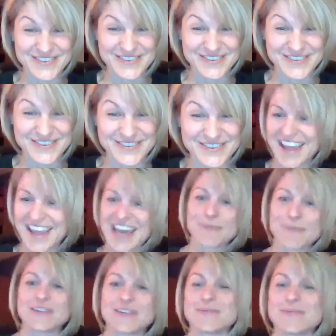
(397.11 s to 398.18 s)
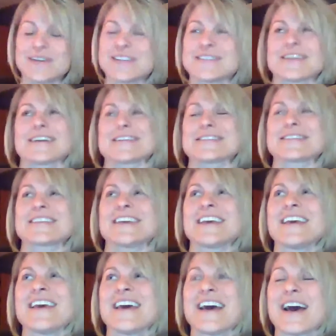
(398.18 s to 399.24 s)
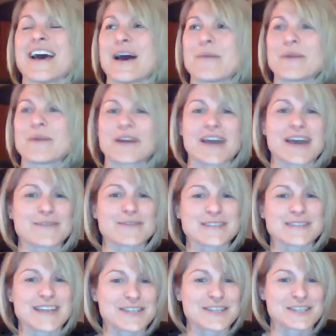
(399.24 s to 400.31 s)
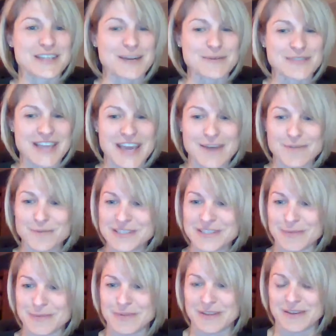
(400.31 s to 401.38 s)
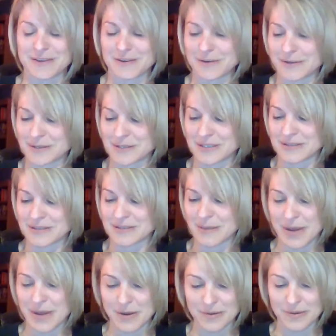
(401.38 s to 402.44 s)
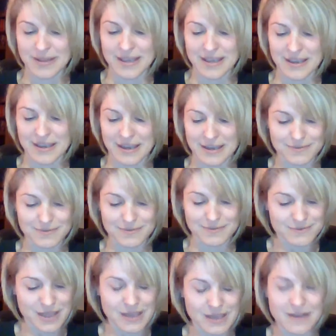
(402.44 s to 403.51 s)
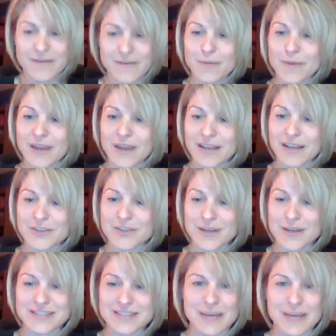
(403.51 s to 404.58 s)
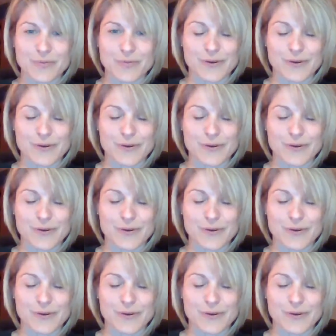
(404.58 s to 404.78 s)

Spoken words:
And it happened to be just a conversation I was having with some of the girls about like an event we had to get dressed up for.